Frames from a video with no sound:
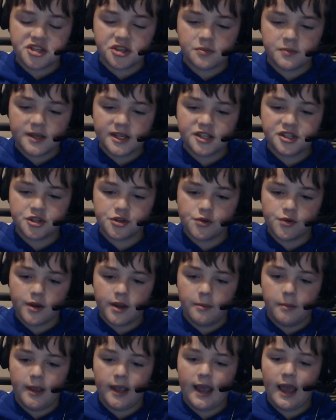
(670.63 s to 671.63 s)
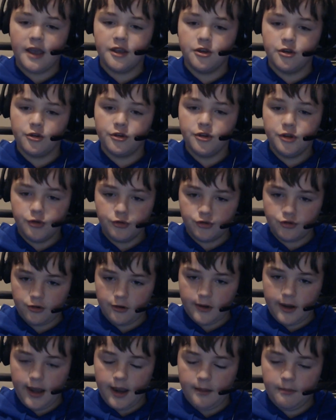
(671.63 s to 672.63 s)
me screaming at your
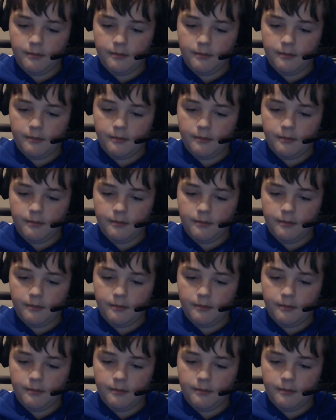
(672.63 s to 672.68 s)
username.